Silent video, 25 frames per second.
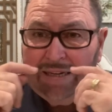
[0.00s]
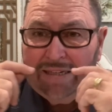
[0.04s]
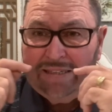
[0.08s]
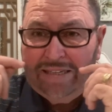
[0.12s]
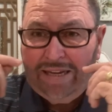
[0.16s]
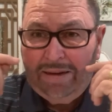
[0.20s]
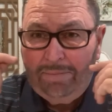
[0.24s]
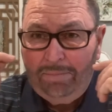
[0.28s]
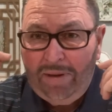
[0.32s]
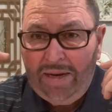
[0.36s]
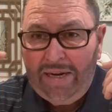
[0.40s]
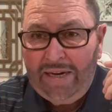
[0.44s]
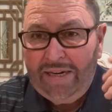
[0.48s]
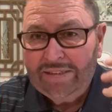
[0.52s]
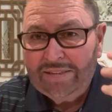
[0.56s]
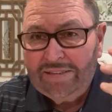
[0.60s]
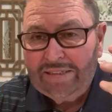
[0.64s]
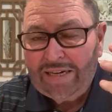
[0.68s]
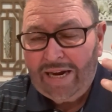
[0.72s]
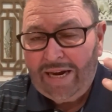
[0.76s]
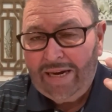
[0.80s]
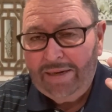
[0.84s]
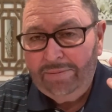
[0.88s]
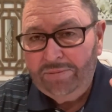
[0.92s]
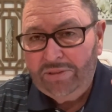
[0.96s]
that many a
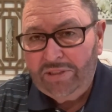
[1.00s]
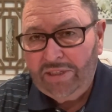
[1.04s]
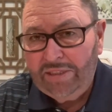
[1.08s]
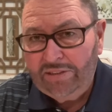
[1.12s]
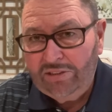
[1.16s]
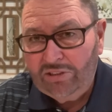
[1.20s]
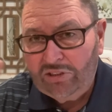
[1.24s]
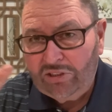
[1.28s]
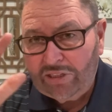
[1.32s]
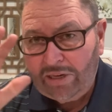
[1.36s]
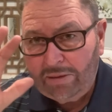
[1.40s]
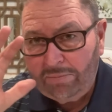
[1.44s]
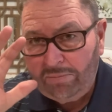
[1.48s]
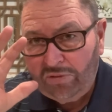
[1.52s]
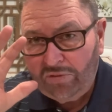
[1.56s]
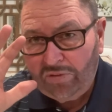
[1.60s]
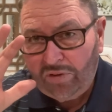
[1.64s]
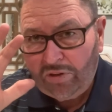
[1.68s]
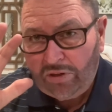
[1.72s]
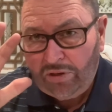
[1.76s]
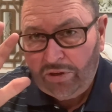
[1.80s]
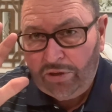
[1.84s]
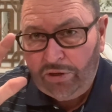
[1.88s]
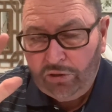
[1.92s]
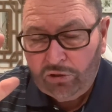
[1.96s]
times in some of
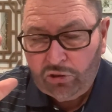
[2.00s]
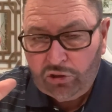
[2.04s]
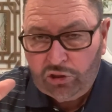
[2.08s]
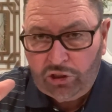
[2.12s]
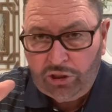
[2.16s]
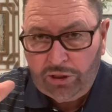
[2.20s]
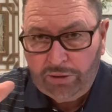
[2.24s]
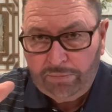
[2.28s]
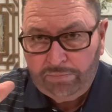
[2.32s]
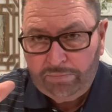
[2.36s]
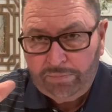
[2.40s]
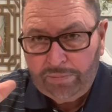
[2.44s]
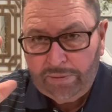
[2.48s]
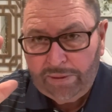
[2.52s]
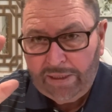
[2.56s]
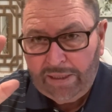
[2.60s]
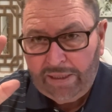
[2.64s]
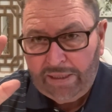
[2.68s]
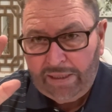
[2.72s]
the leadership